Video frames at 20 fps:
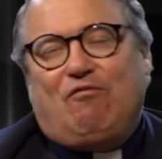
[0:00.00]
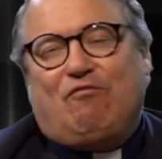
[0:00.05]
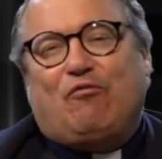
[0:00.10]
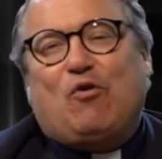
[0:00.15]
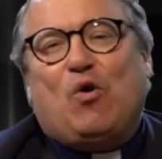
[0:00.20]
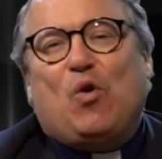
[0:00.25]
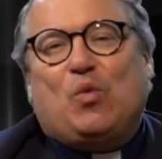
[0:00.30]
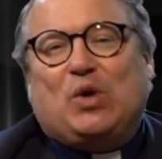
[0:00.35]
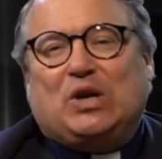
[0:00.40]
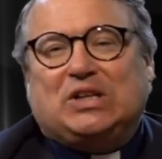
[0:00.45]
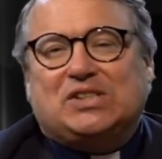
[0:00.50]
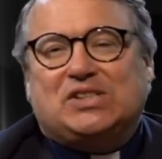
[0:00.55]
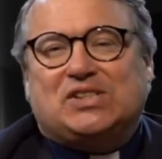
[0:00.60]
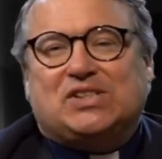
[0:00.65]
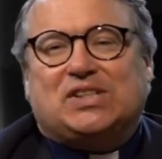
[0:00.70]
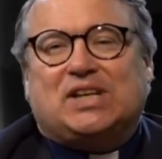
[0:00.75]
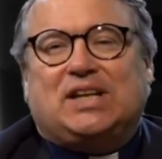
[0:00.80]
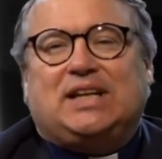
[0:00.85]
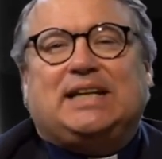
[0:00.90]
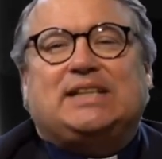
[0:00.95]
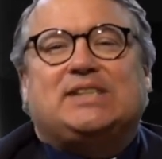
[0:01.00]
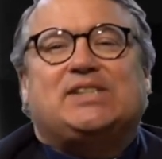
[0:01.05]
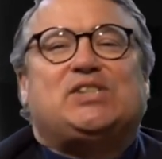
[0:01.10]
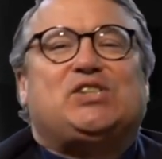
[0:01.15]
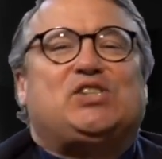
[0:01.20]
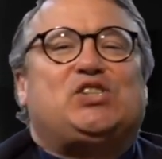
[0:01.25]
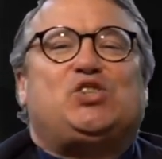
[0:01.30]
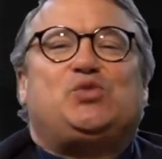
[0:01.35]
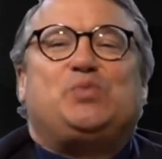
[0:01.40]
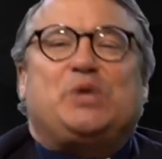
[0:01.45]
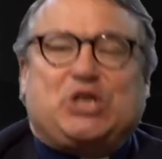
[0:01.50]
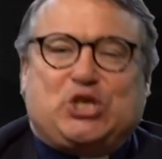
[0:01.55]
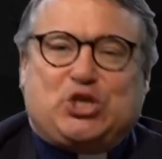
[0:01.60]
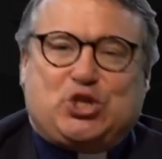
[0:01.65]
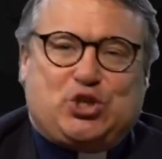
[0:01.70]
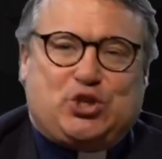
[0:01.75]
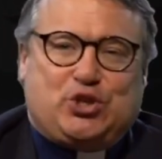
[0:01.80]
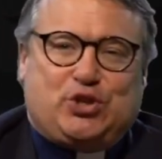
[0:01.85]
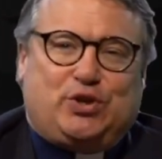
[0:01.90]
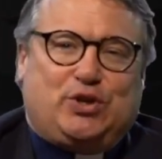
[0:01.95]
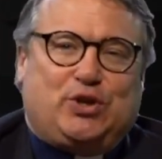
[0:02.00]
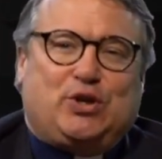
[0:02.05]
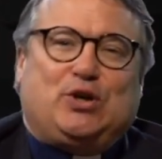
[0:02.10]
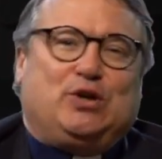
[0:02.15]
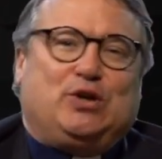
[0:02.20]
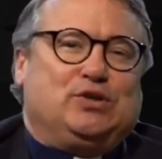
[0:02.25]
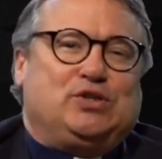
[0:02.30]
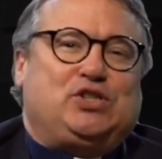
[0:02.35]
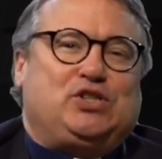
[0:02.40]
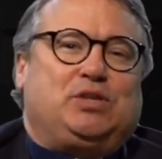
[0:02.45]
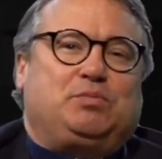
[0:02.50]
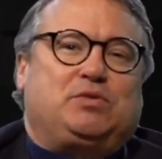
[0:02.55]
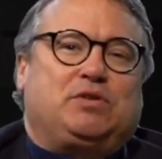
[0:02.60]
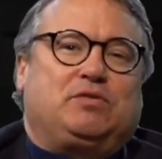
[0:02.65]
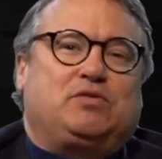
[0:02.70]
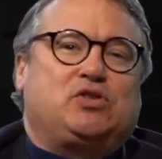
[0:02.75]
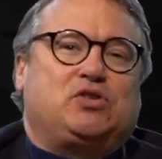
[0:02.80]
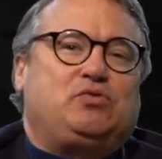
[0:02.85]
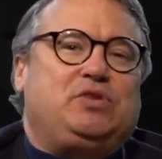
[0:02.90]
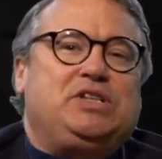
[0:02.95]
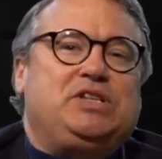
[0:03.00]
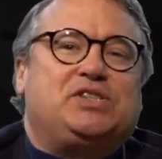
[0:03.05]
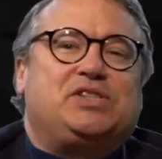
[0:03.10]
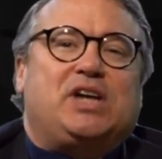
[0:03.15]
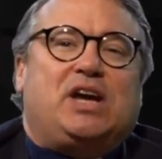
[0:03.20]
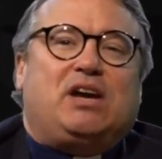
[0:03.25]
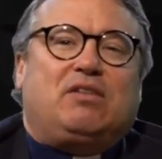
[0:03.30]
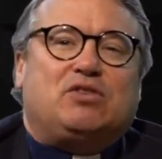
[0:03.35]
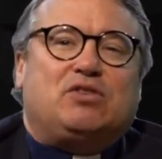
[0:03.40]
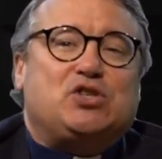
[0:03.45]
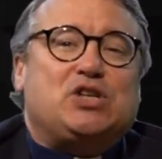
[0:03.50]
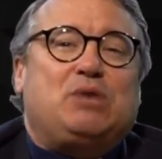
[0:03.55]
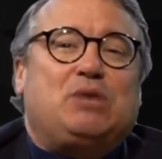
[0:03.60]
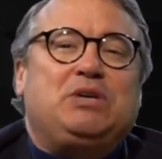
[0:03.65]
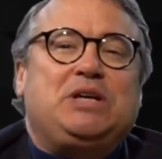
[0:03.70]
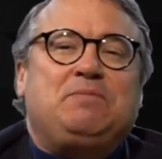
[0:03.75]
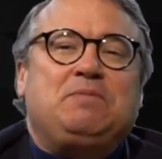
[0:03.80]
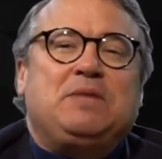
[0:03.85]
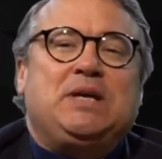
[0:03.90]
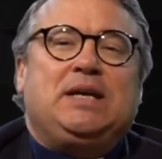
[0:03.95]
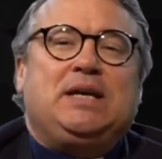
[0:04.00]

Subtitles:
For once, let's switch the concept of screensaver, shall we?